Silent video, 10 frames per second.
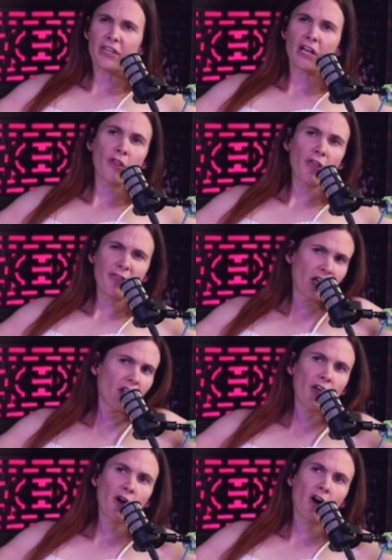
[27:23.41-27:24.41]
a, I think a
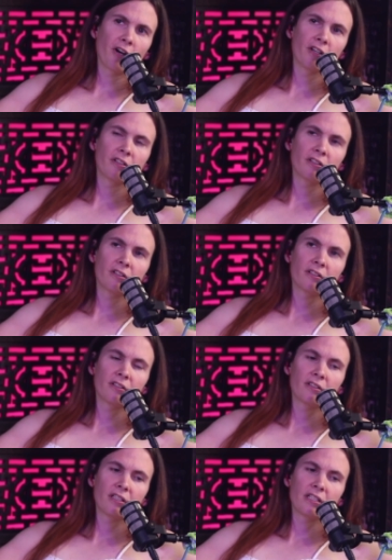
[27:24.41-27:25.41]
lot of art
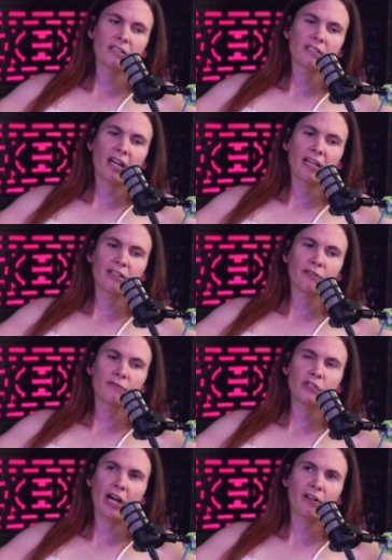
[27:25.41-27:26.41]
is kind of
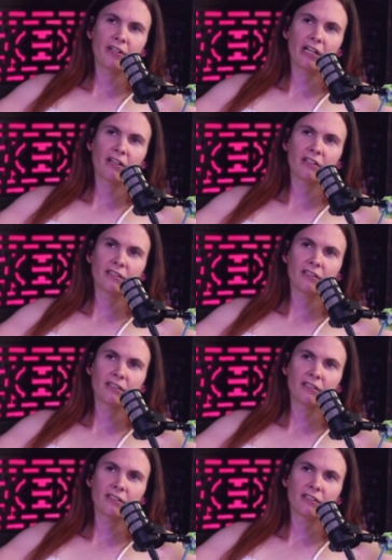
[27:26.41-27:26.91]
trial and error.